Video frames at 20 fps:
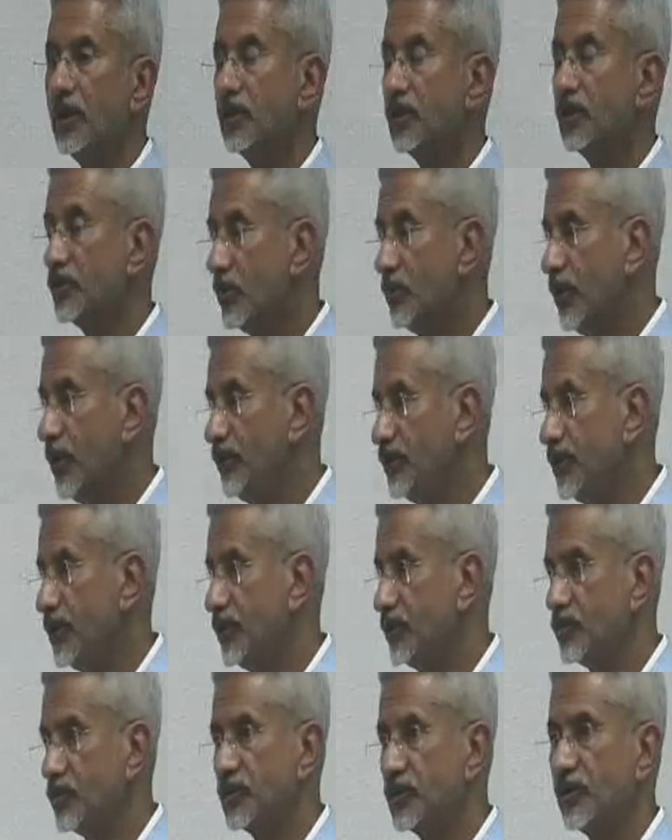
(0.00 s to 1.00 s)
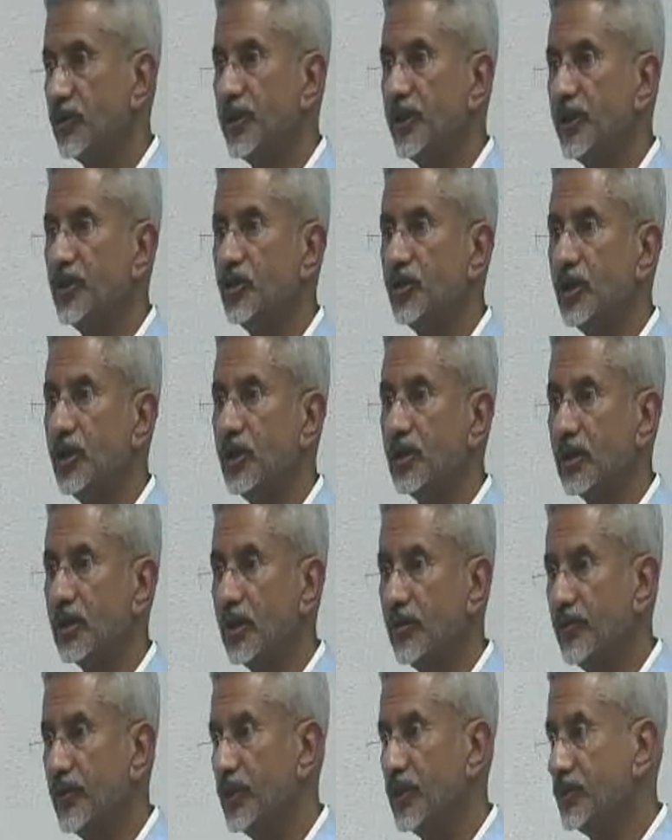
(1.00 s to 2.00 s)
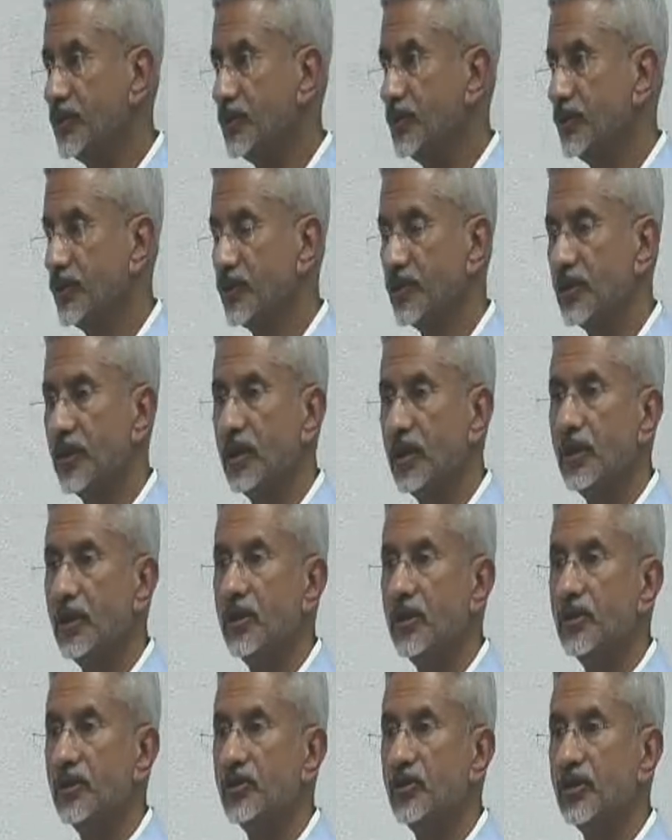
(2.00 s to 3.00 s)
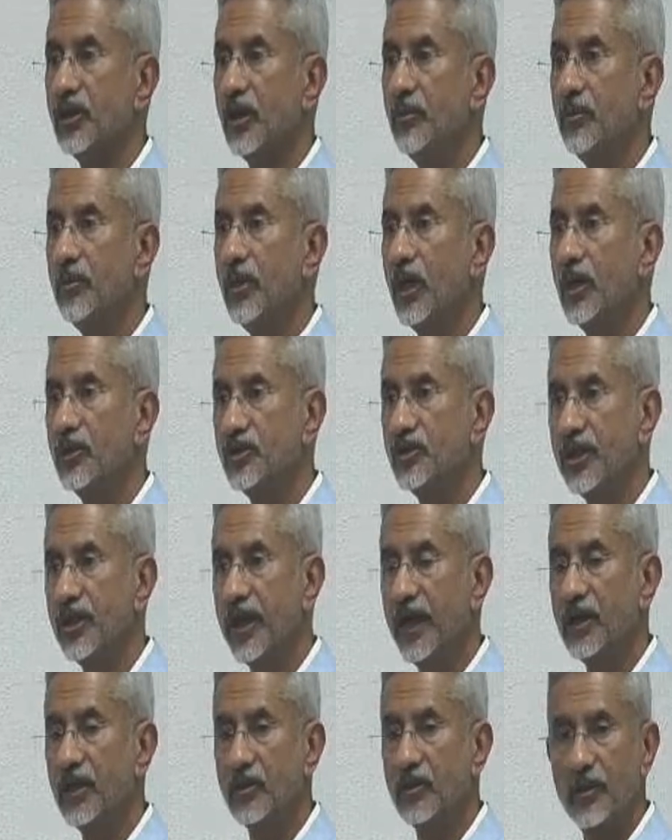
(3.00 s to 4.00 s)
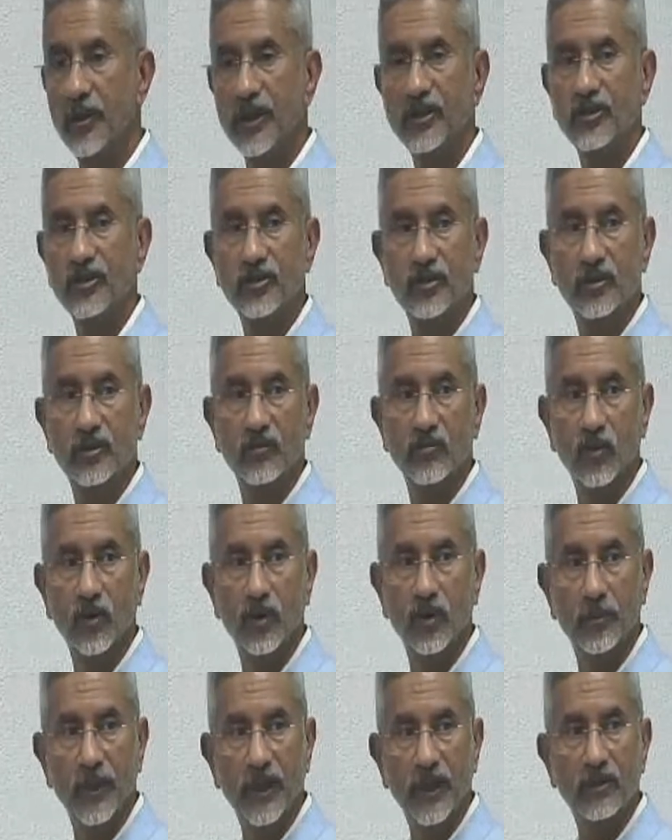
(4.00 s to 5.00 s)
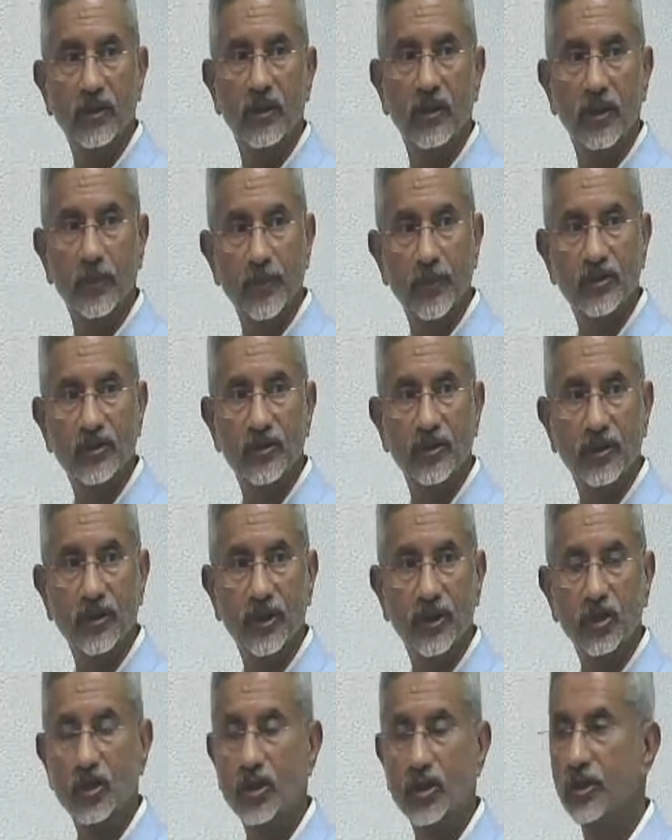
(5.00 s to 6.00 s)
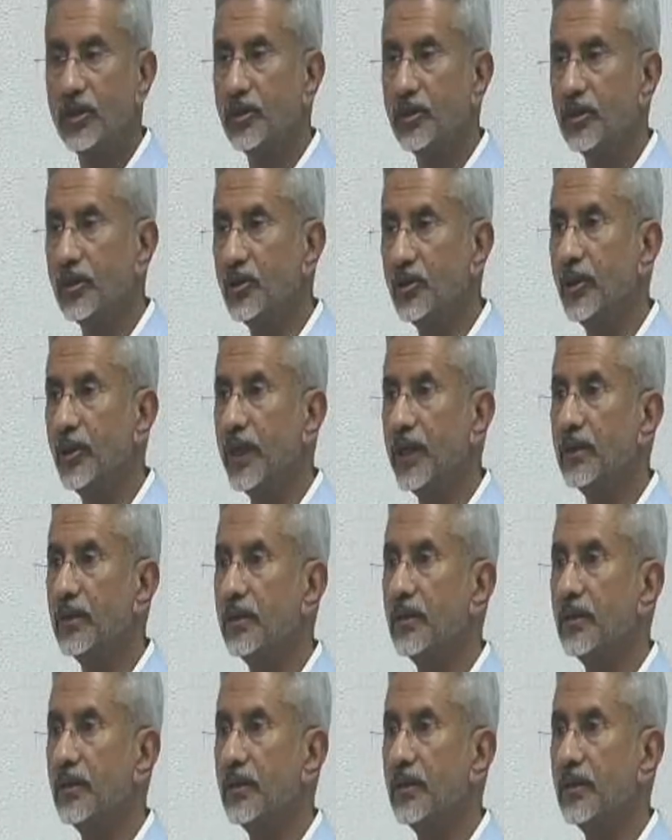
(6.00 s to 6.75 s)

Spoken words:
Some of this was a regional convergence, some a shared quest for a better representation in the UN,